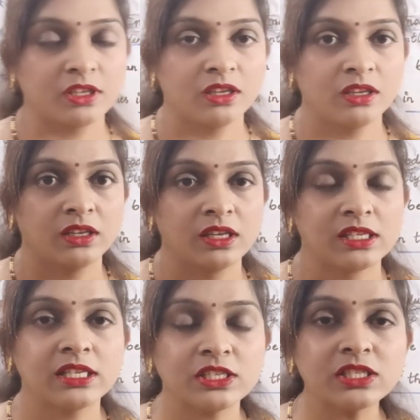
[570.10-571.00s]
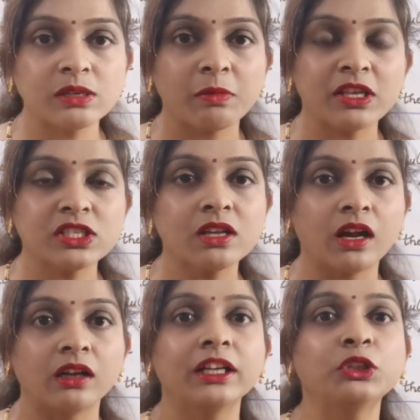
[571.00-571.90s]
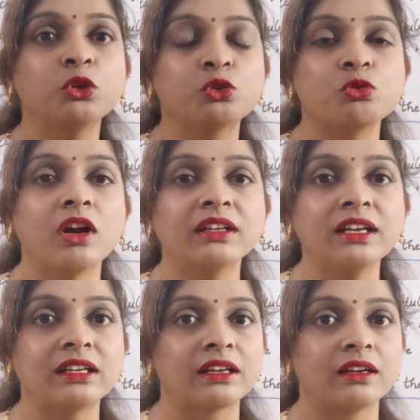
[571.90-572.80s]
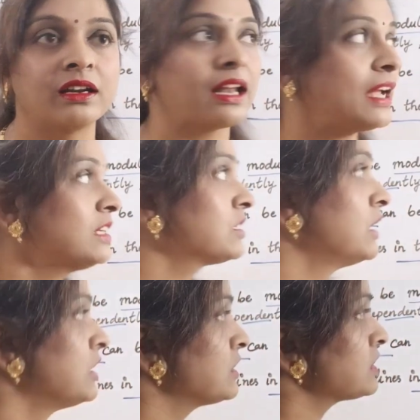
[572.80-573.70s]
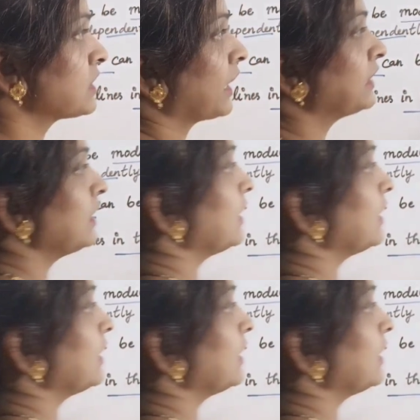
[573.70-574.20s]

See, just imagine 100 to 200 lines just writing